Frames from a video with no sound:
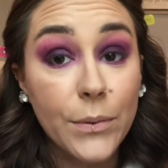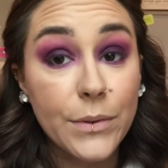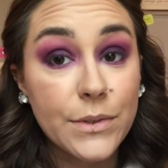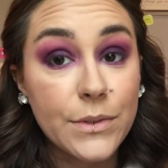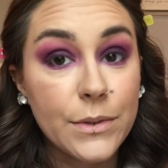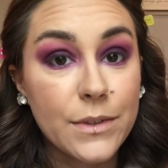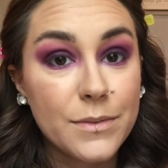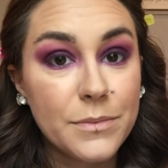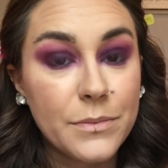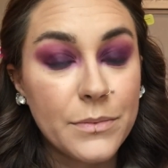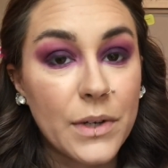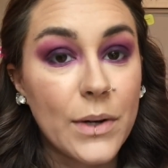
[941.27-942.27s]
old school.
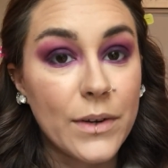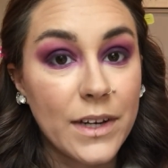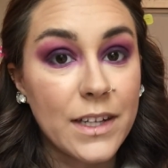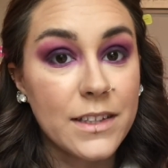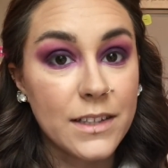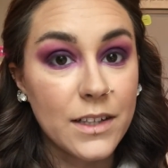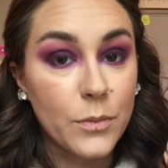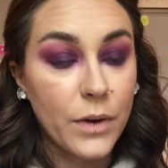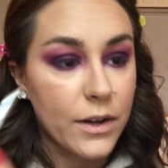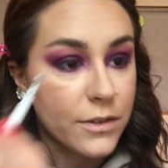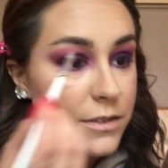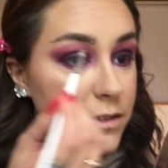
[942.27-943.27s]
We're going concealer
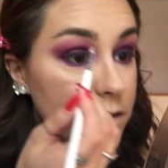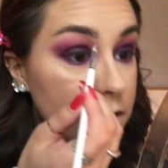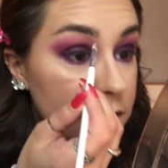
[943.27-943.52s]
brows.